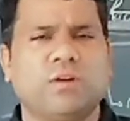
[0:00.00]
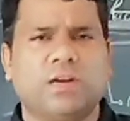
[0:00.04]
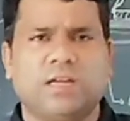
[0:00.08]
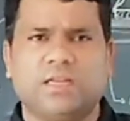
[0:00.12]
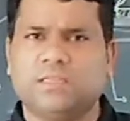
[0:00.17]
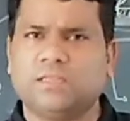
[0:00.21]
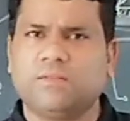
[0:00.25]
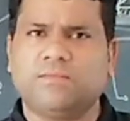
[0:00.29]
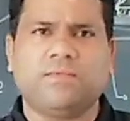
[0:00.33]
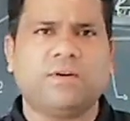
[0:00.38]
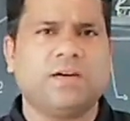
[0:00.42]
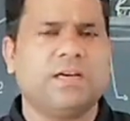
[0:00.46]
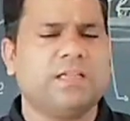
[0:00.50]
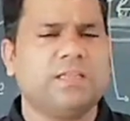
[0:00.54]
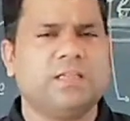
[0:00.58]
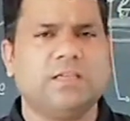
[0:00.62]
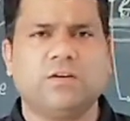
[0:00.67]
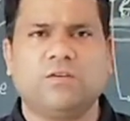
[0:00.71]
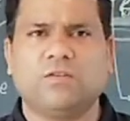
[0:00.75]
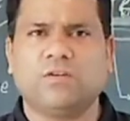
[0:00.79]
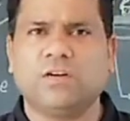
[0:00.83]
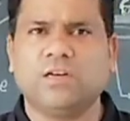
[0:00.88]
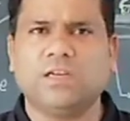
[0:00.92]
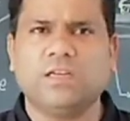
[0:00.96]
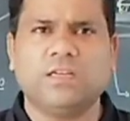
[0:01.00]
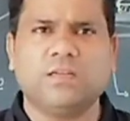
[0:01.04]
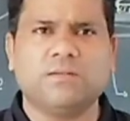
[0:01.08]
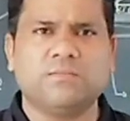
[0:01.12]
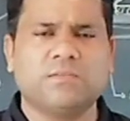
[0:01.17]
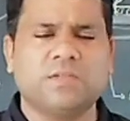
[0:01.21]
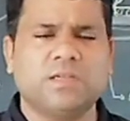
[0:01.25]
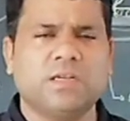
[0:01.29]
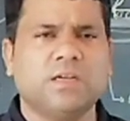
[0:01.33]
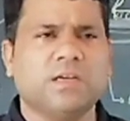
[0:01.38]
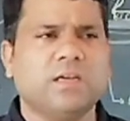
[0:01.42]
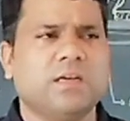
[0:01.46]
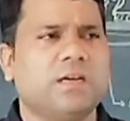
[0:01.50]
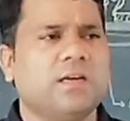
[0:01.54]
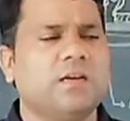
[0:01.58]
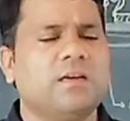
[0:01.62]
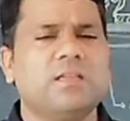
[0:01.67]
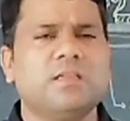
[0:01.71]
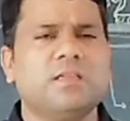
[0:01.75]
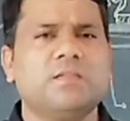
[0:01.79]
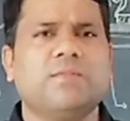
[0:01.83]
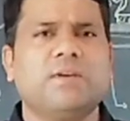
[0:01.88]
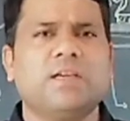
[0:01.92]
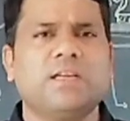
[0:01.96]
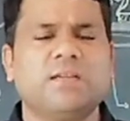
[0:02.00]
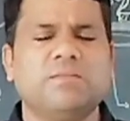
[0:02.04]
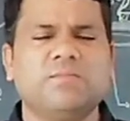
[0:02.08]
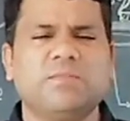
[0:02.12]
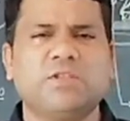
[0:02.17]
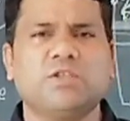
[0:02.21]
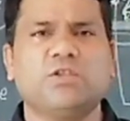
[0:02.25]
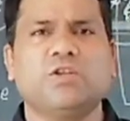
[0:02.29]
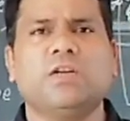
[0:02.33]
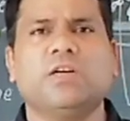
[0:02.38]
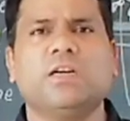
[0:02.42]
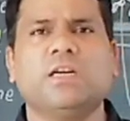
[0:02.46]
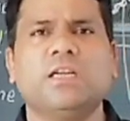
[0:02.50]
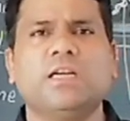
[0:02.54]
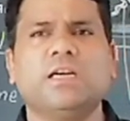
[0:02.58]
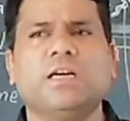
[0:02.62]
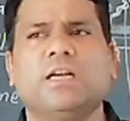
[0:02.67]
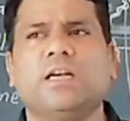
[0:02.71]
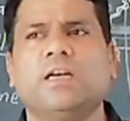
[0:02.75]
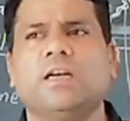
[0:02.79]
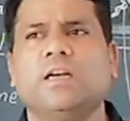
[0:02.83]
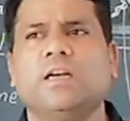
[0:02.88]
classify the organisms, it is very much critical